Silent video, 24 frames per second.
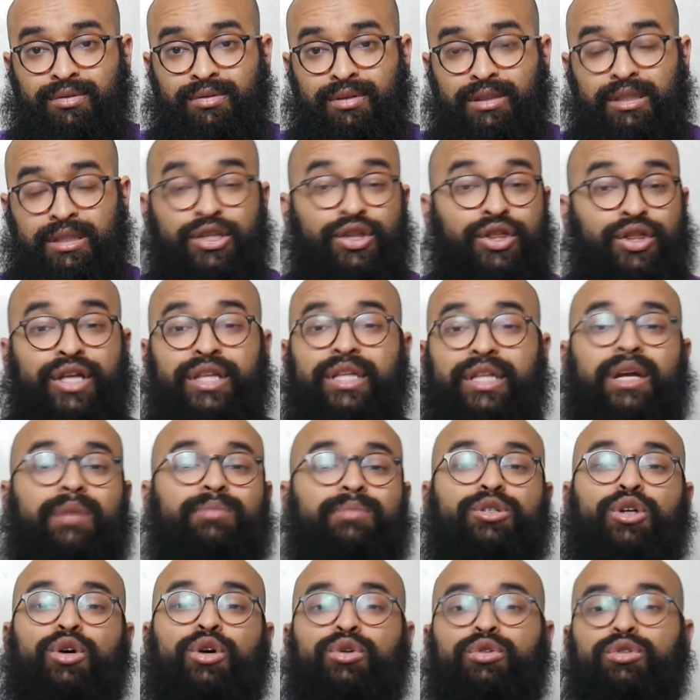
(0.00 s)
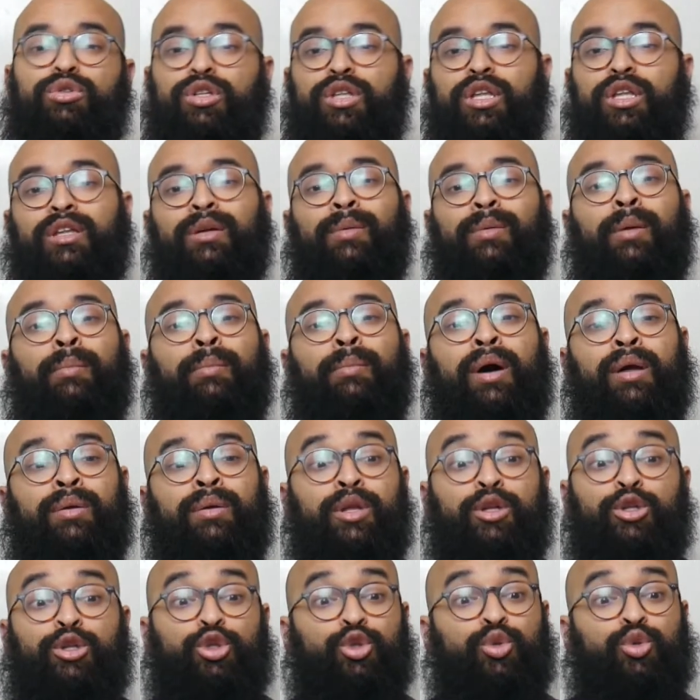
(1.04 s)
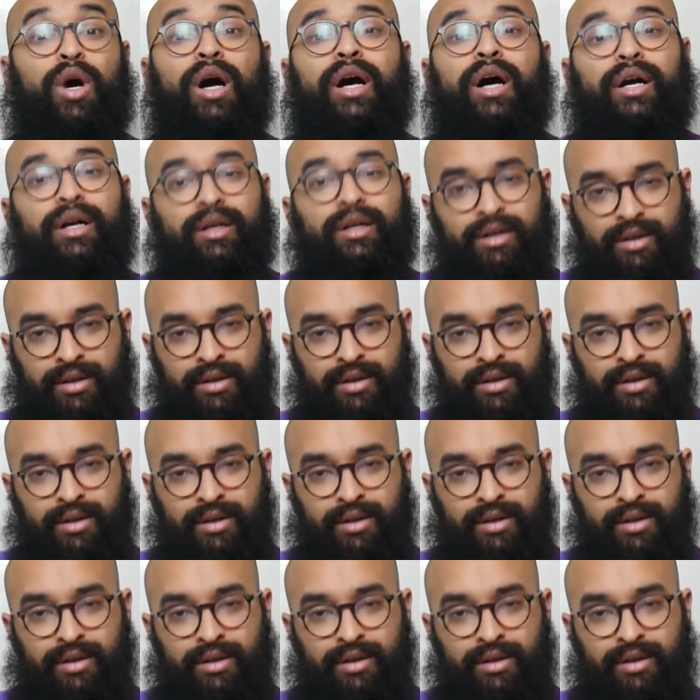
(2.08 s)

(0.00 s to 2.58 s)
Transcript: The thing that I'm so used, the thing that my body, the drug,